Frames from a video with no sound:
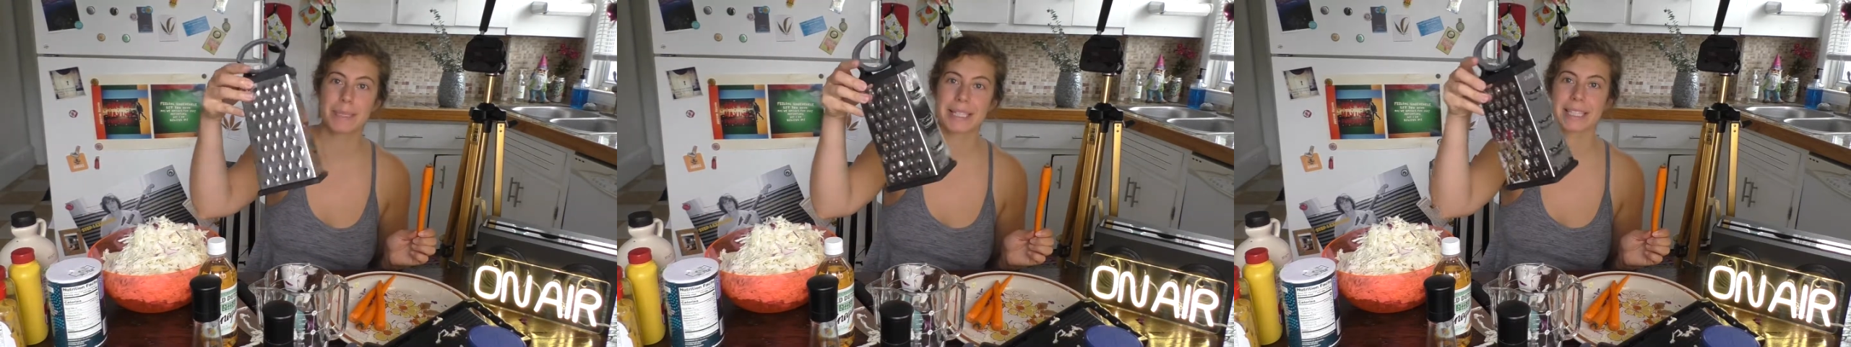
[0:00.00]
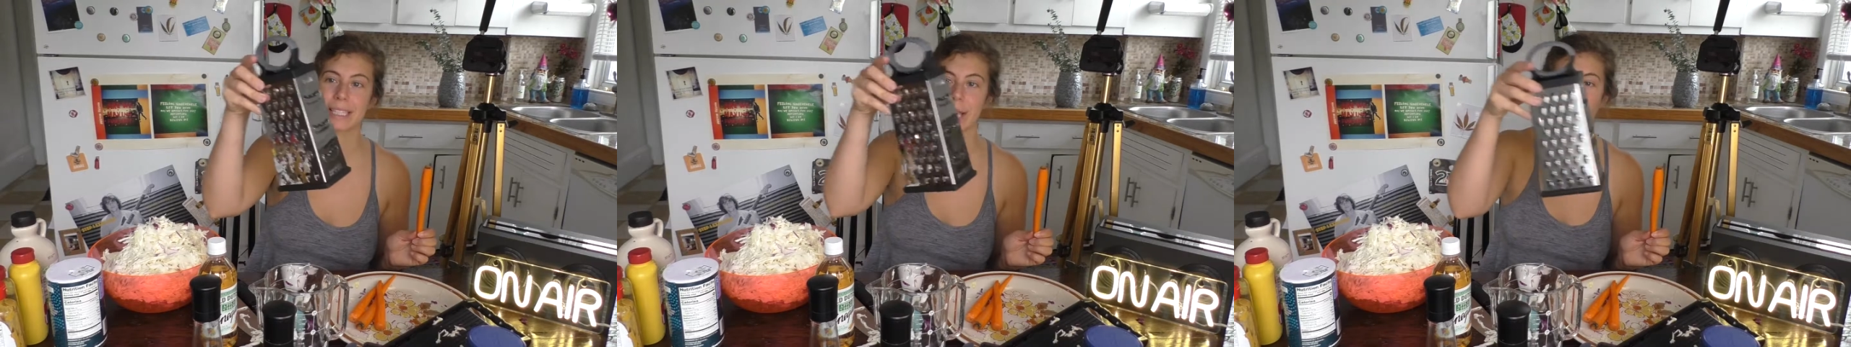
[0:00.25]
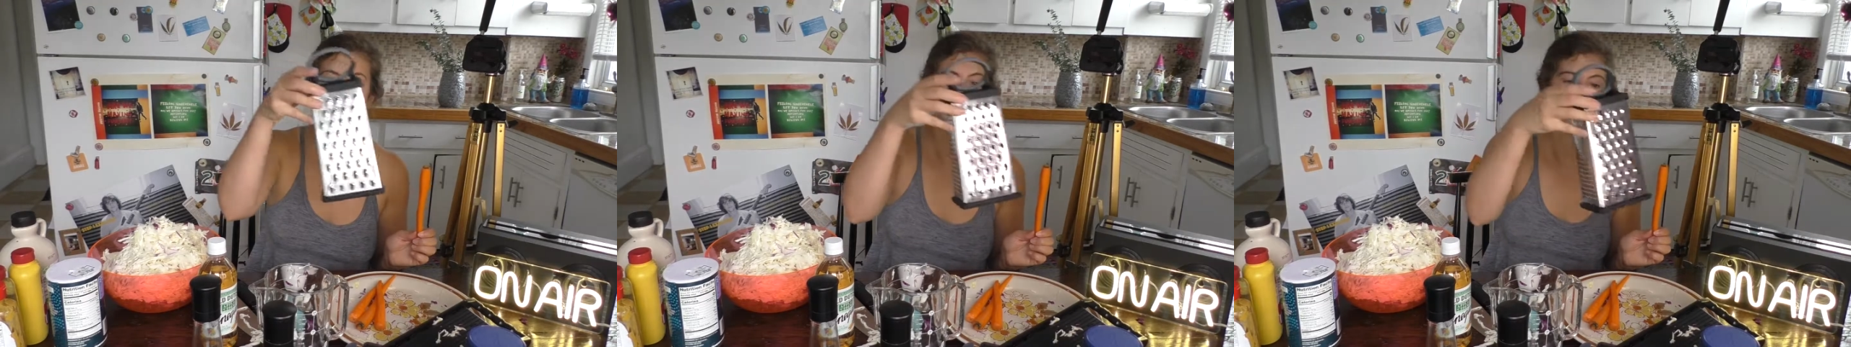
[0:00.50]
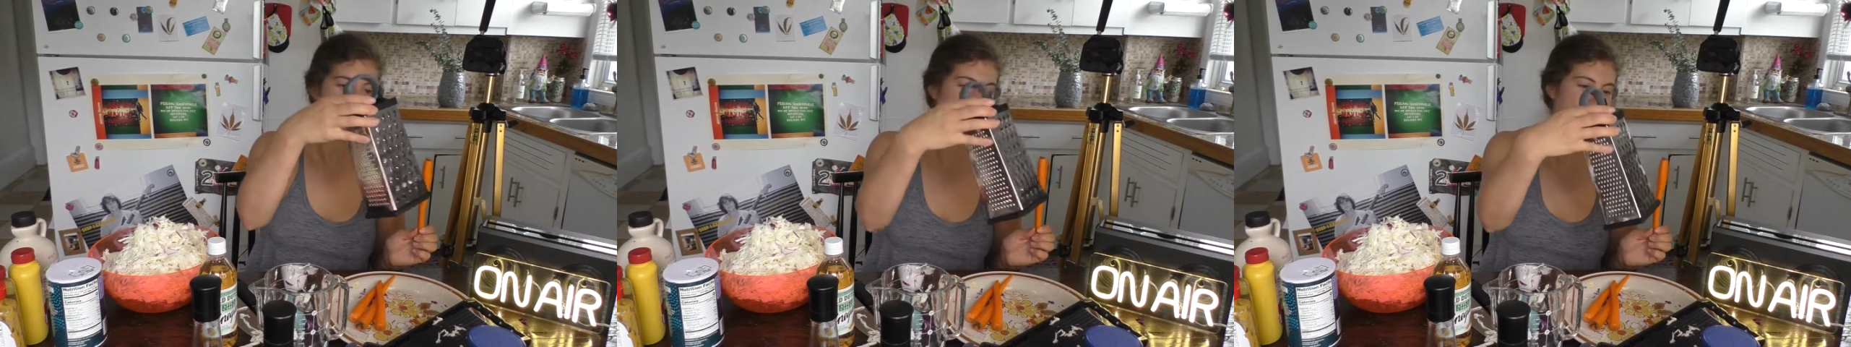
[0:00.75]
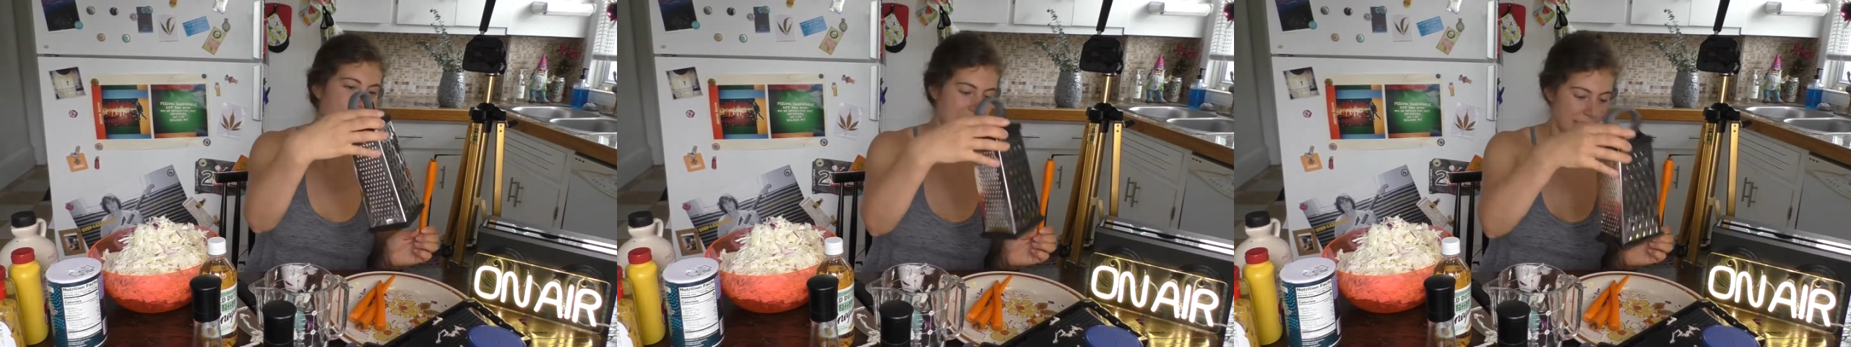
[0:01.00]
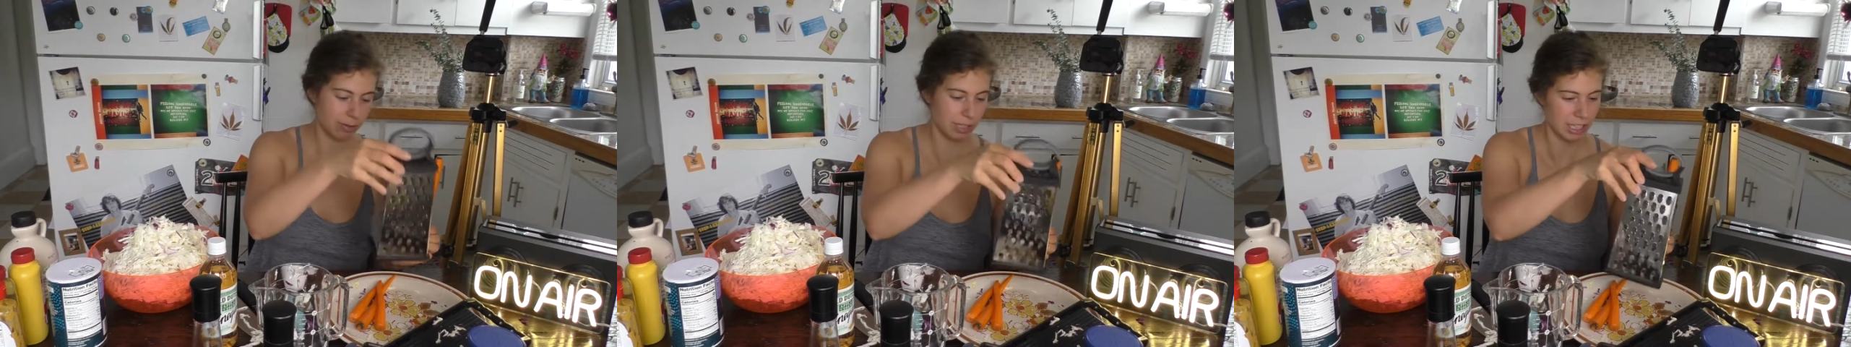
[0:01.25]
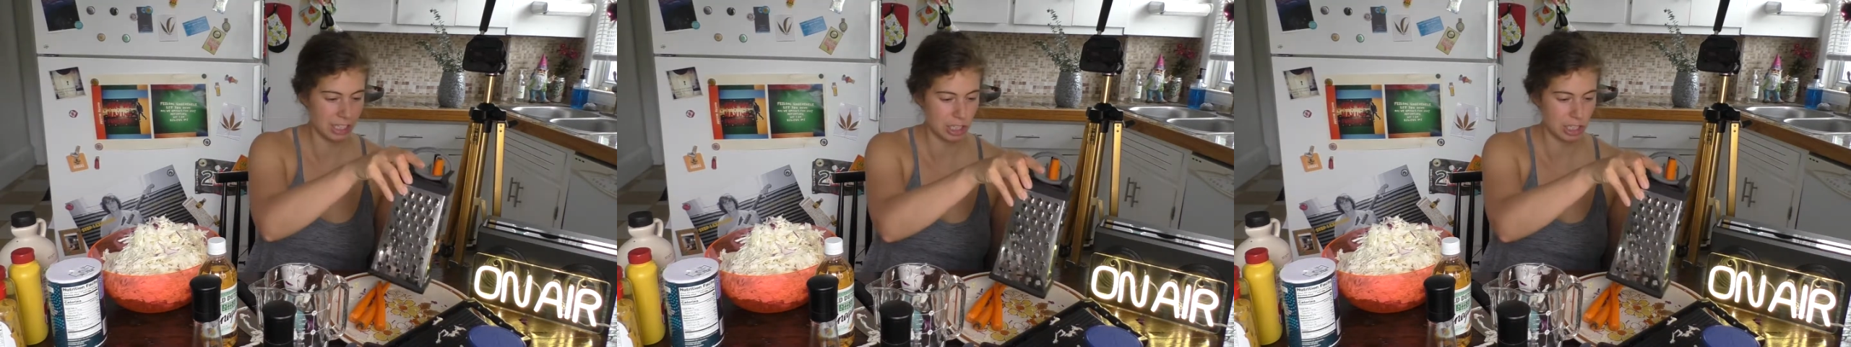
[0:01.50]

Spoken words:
So hopefully it's really